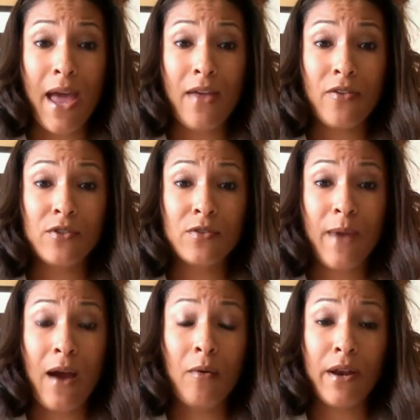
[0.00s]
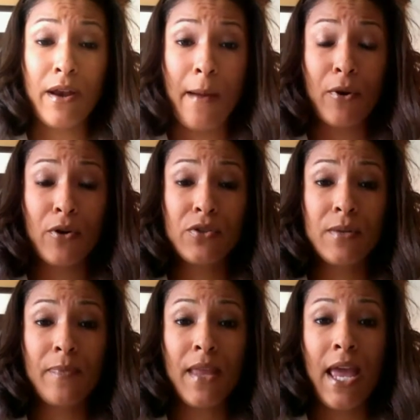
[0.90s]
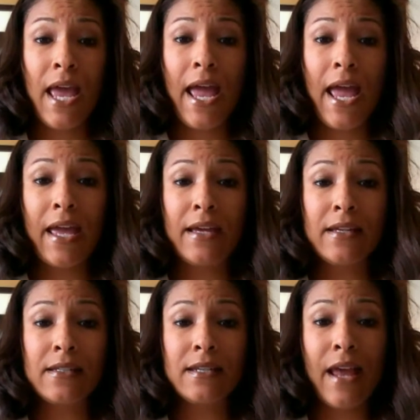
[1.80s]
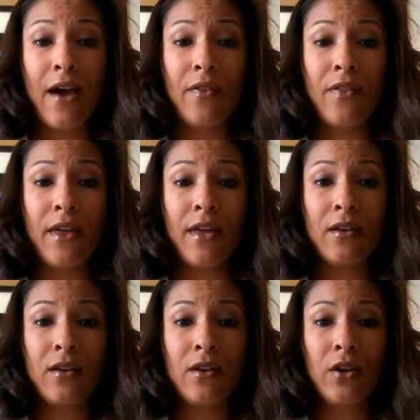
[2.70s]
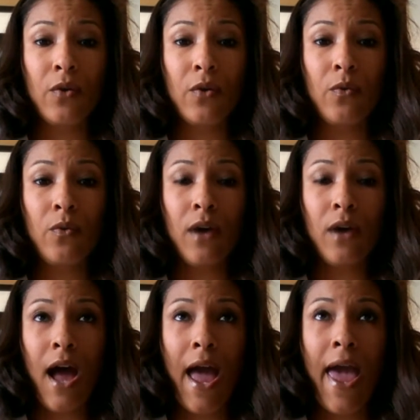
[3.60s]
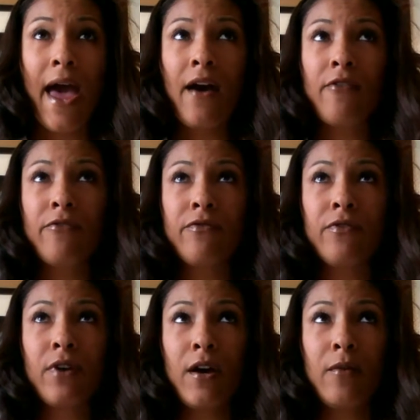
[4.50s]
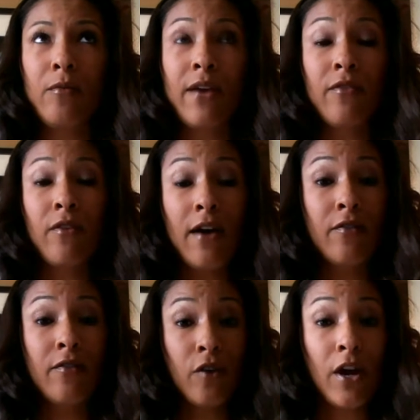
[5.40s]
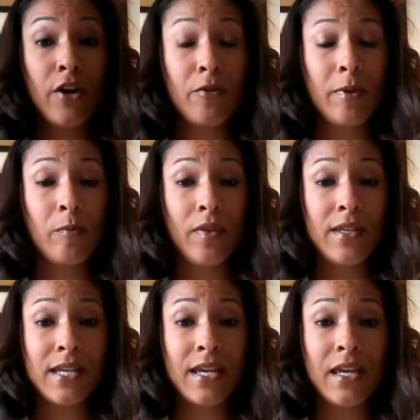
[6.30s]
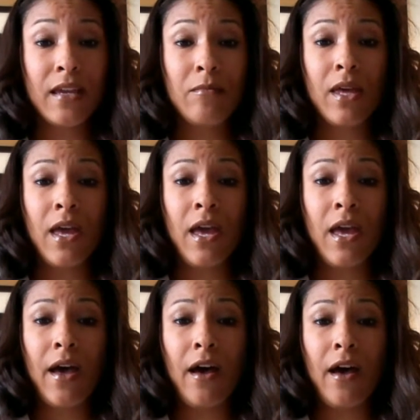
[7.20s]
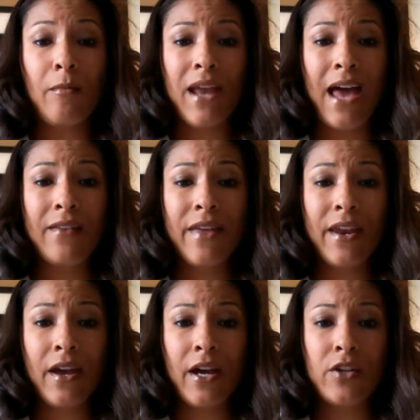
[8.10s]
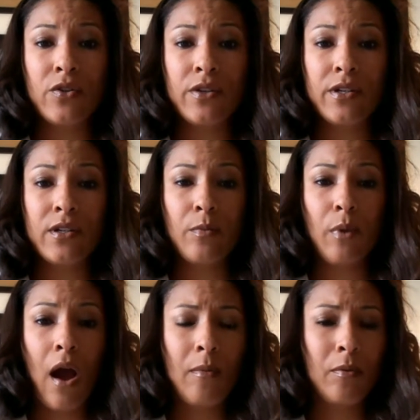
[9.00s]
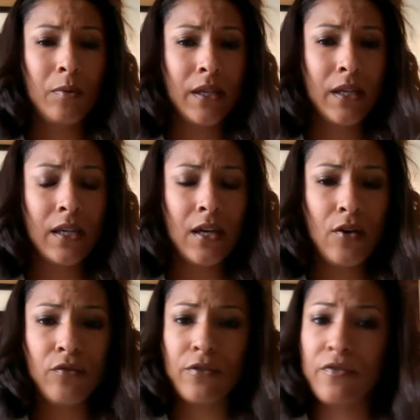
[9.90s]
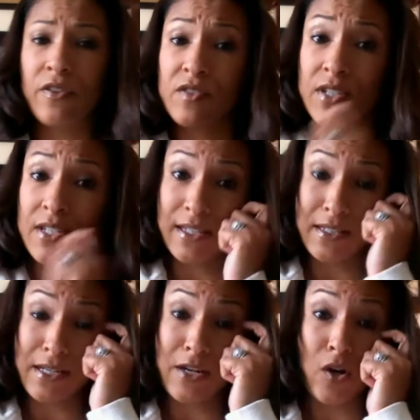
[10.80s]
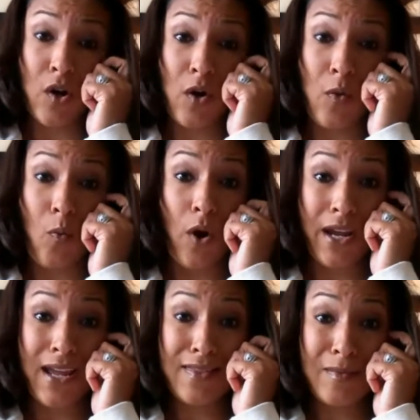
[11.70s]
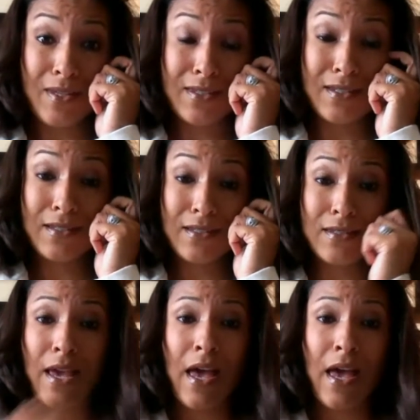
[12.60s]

there's power in numbers. And now that I have I have over 100 people on the team, and out of that 100, probably over 50, 60 are working the business.